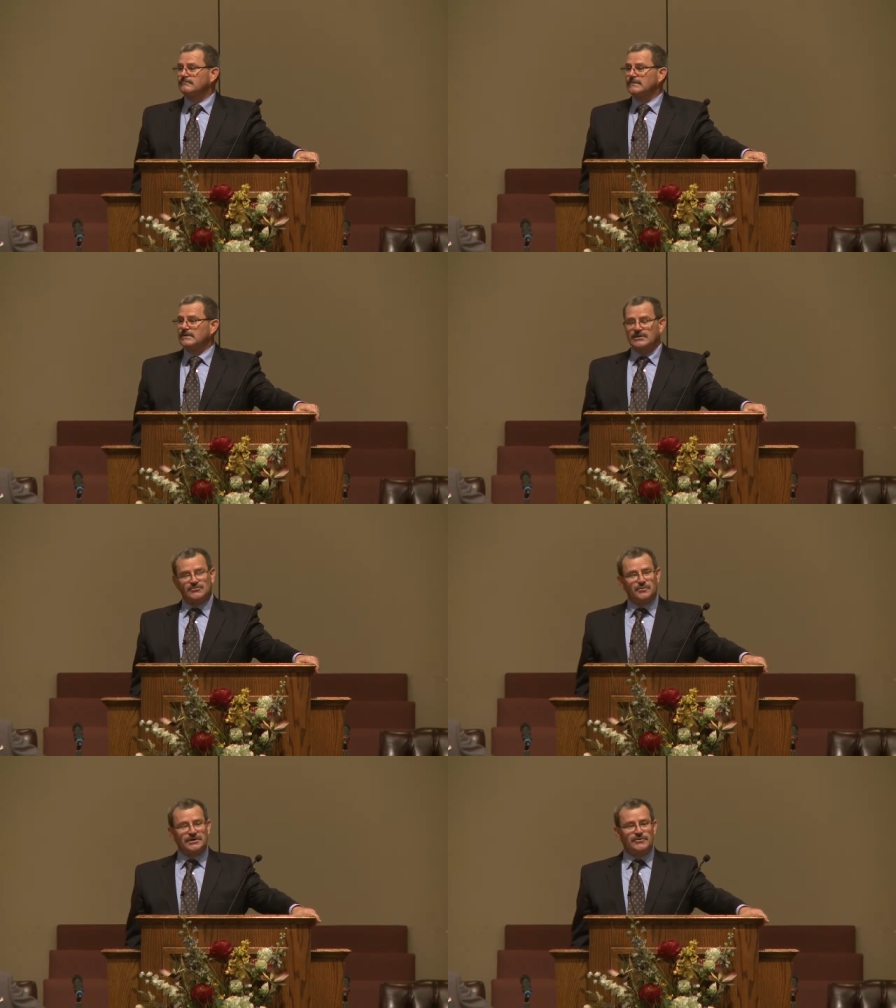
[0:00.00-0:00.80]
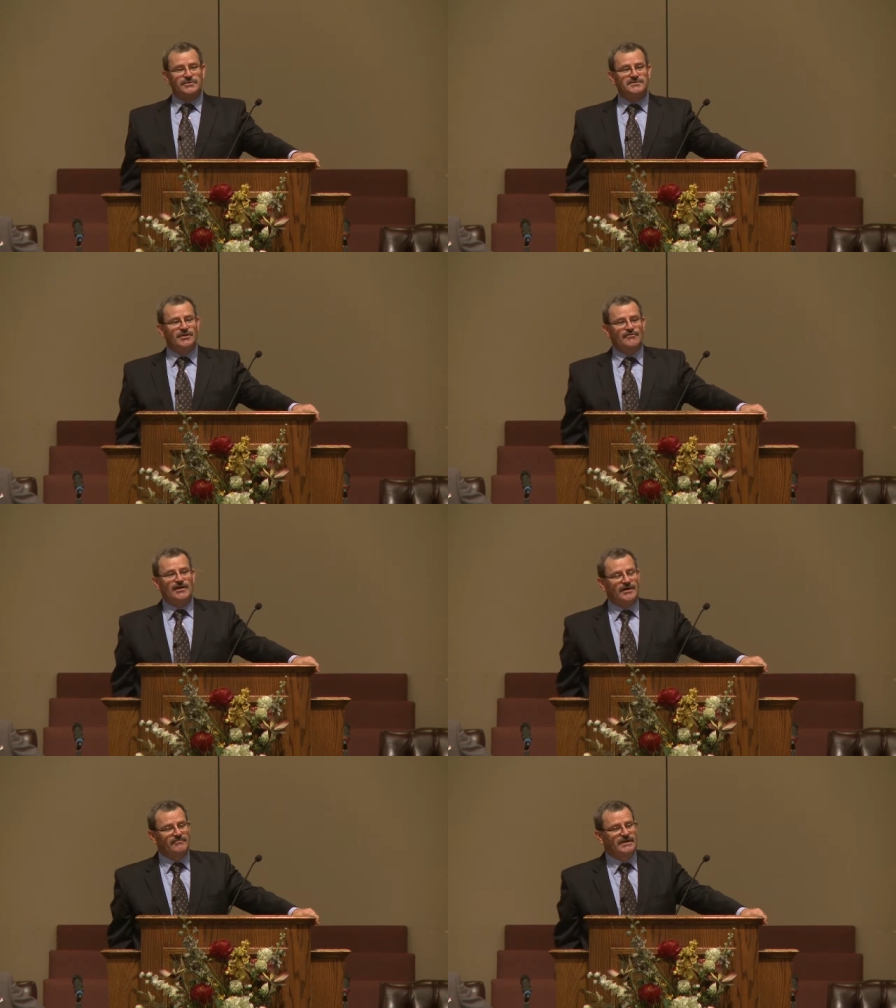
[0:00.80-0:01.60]
Get 20 good years
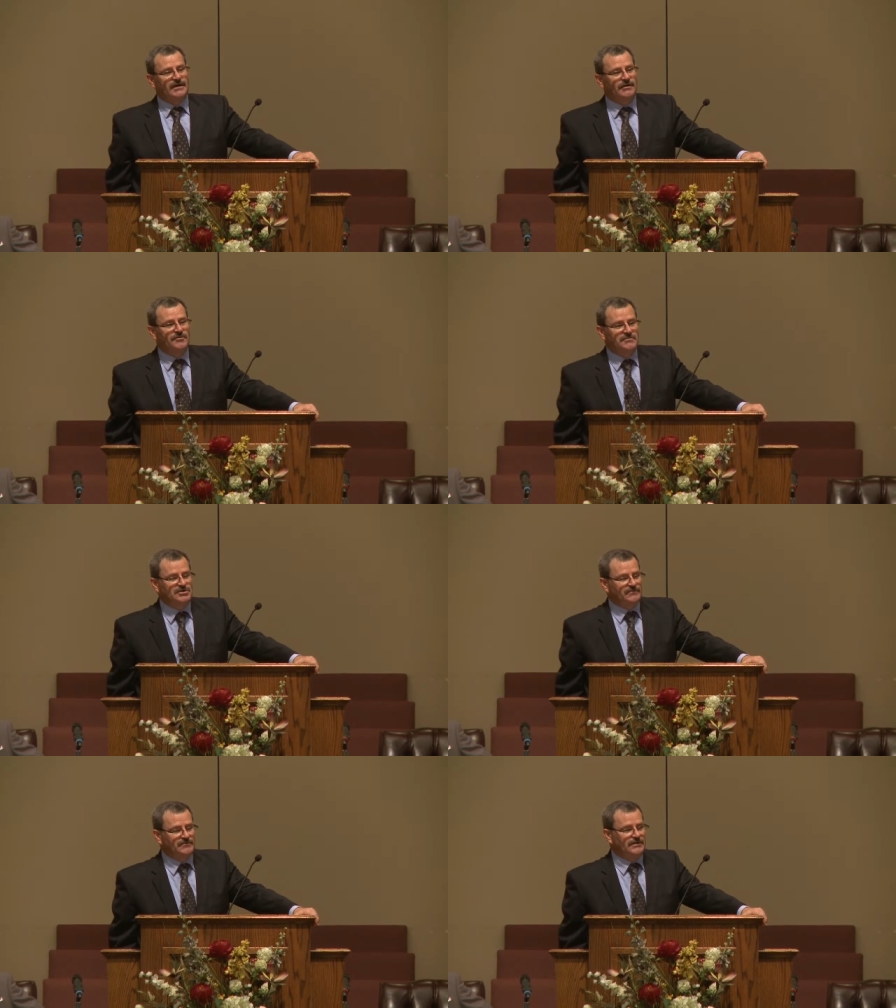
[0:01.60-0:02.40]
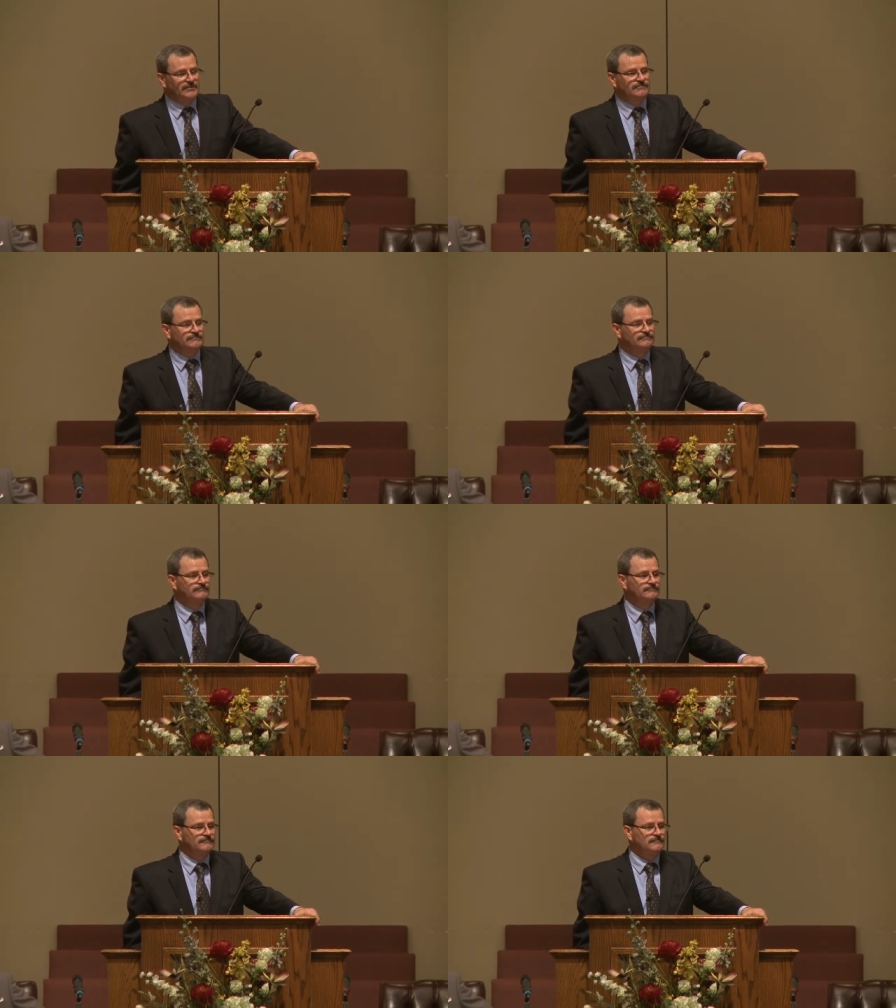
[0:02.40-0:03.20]
out of them down there on the mission field.
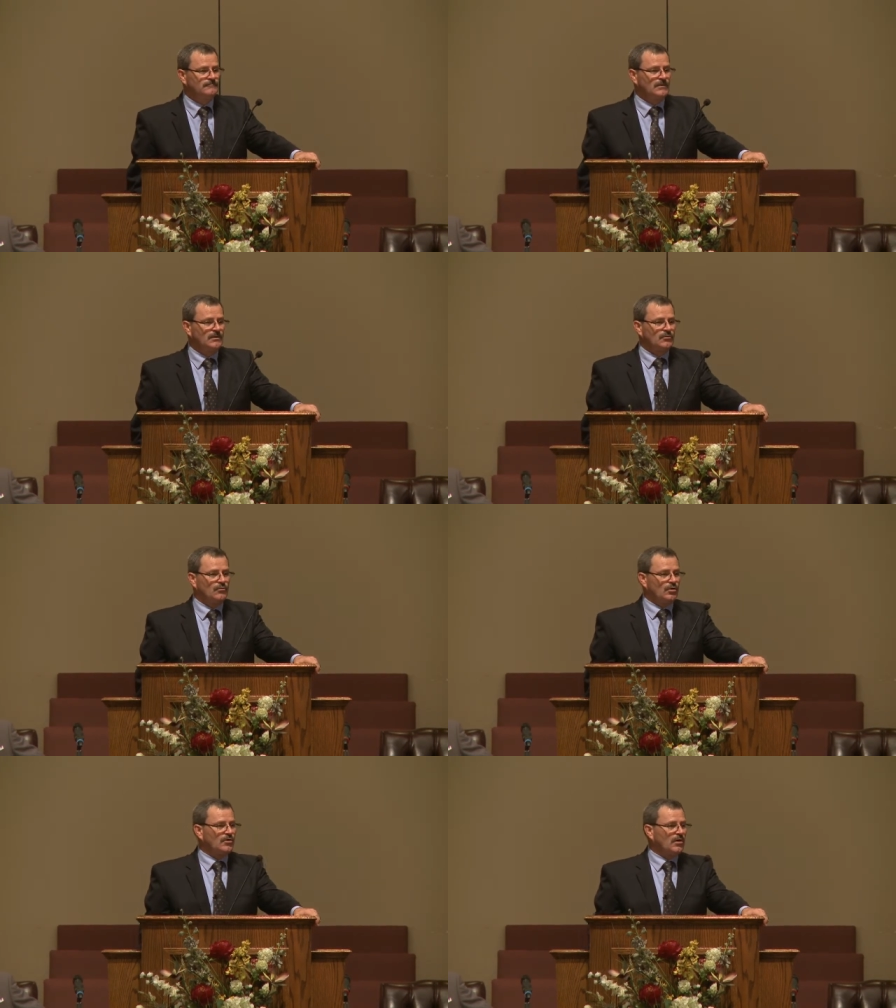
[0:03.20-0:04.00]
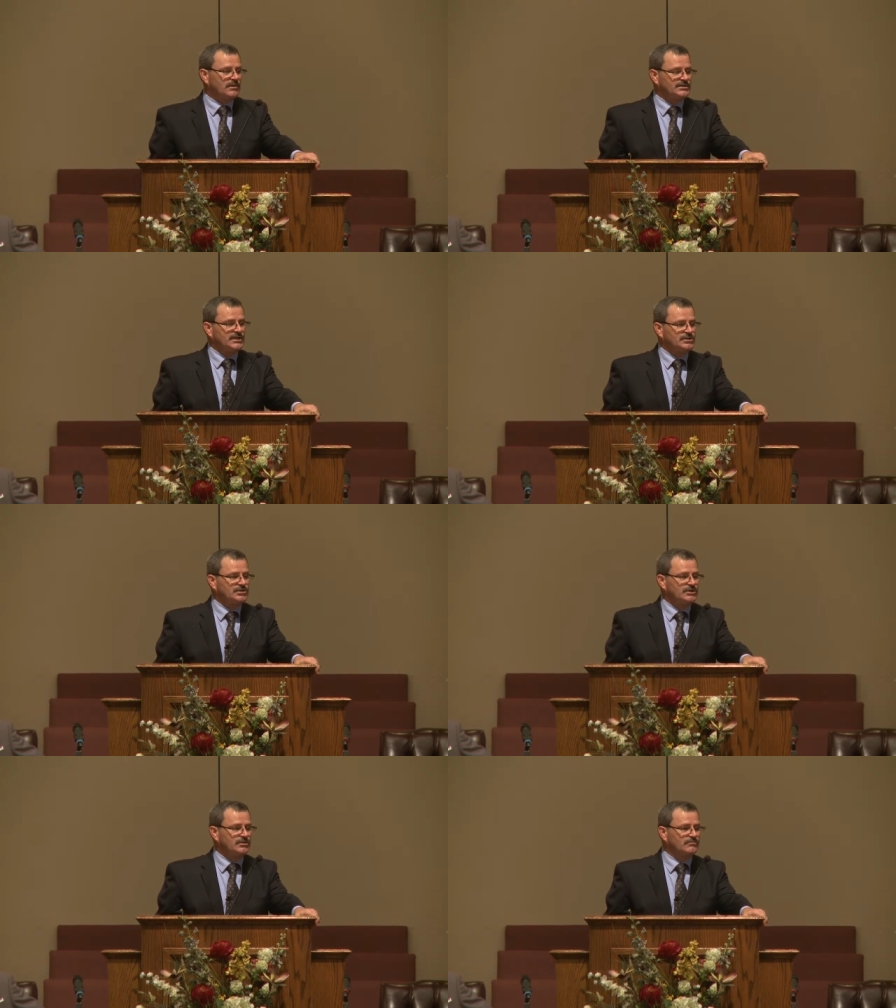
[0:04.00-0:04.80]
Work hard teaching
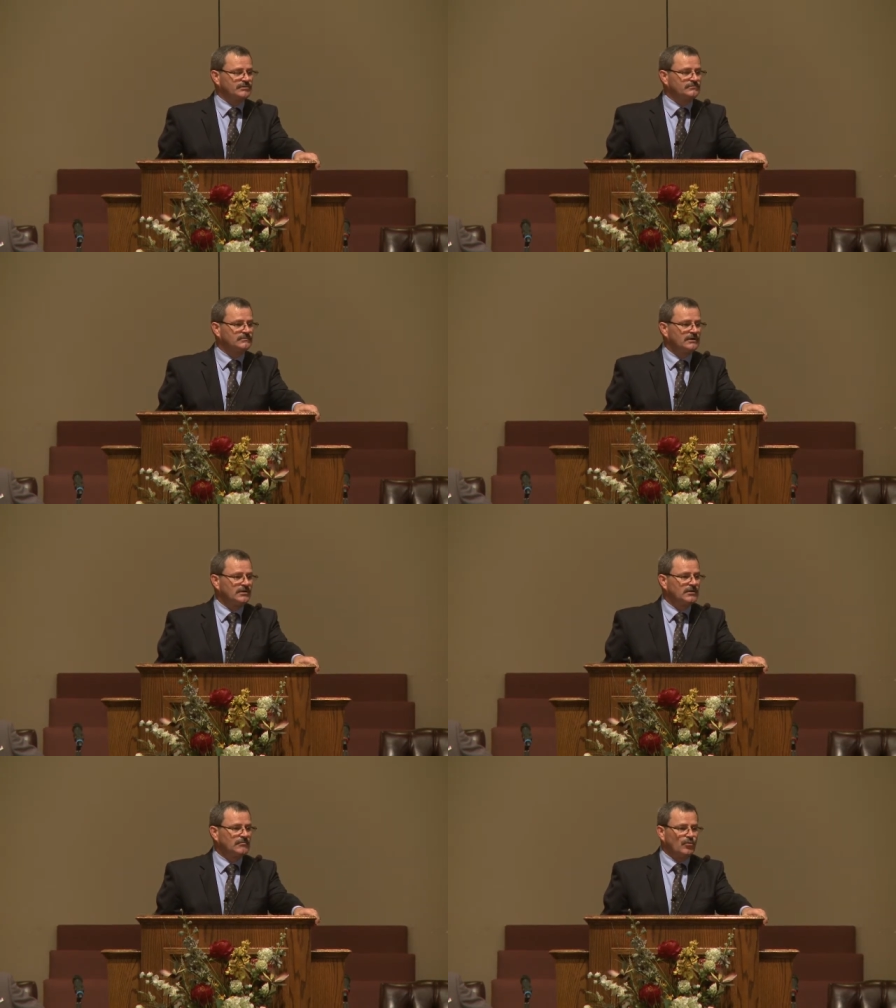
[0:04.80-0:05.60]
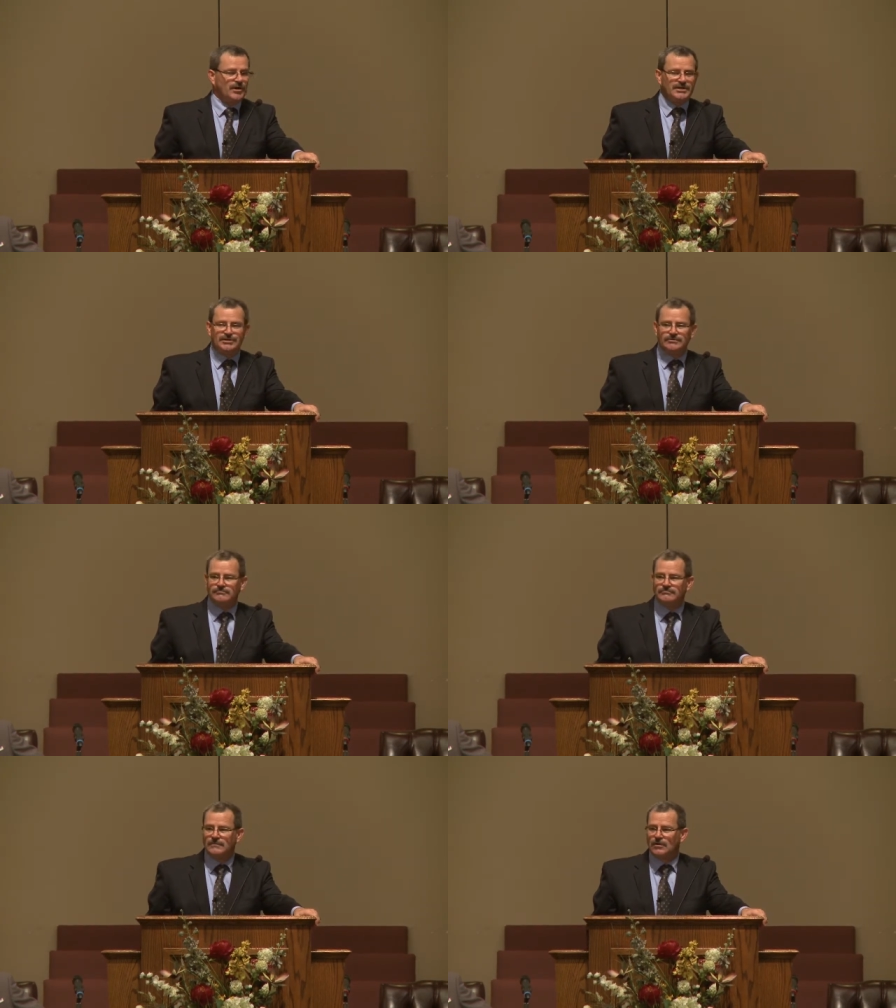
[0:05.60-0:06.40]
children, preaching,
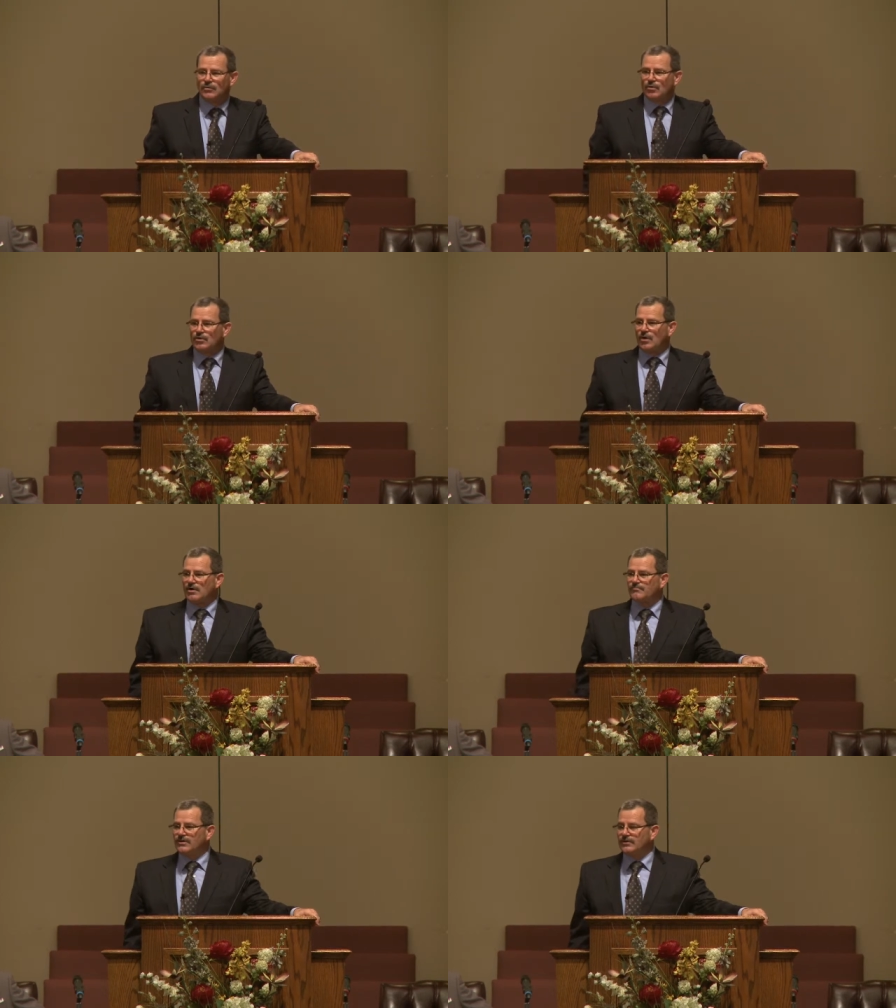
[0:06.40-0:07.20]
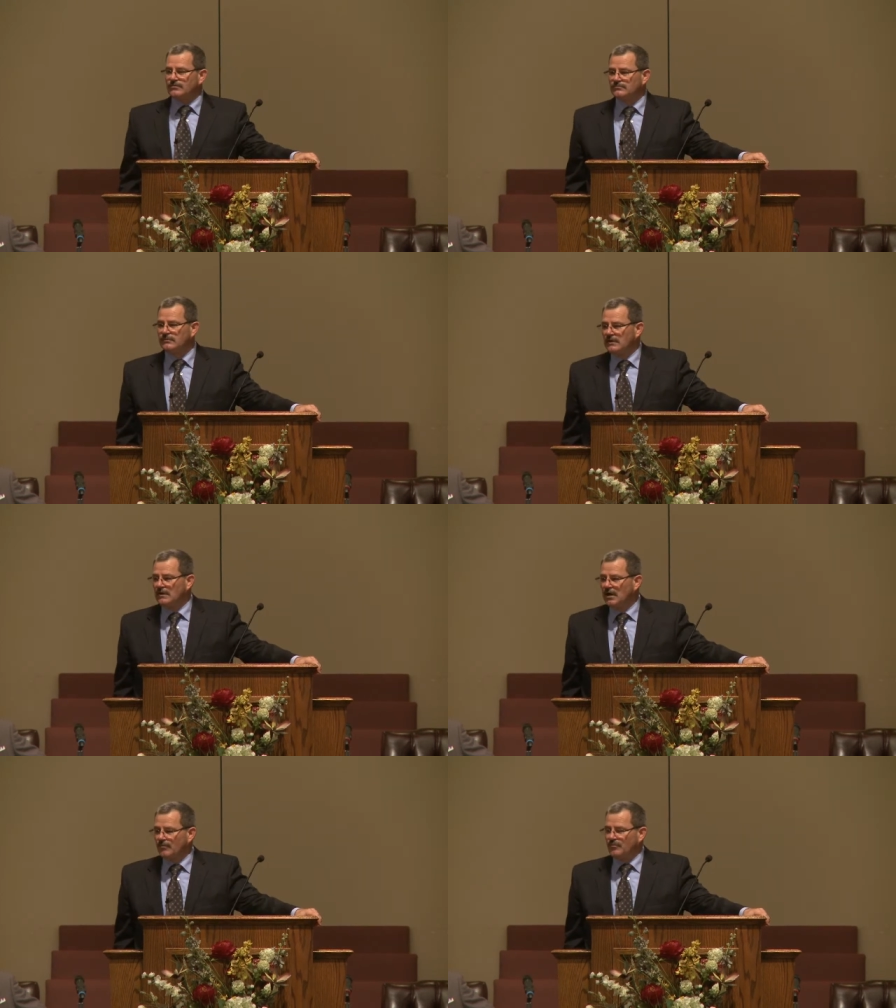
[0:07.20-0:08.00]
work hard building,
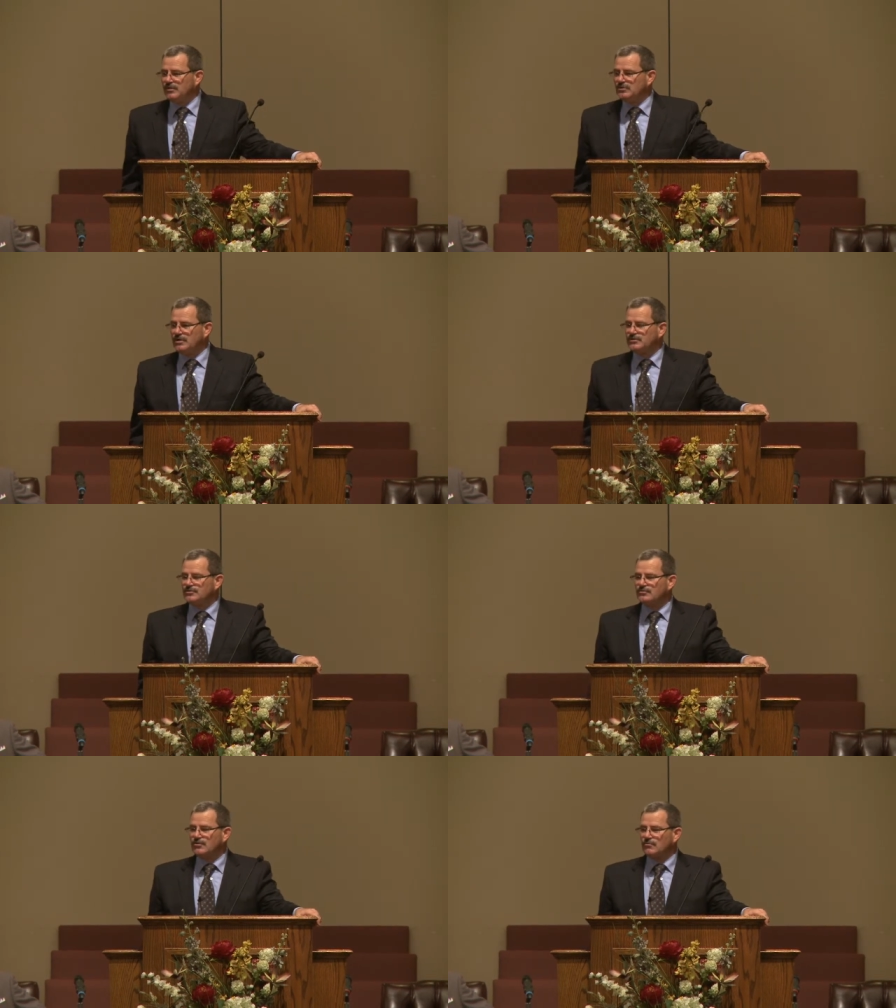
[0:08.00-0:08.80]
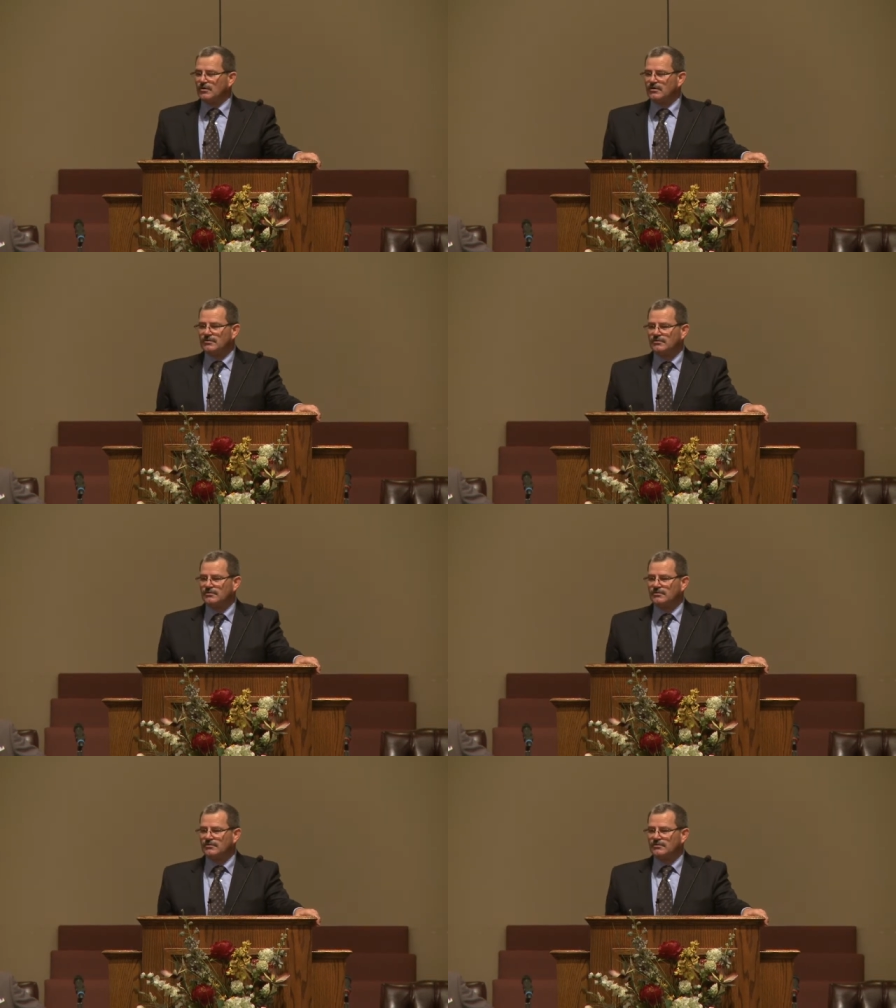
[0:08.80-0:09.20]
helping missionaries do their work.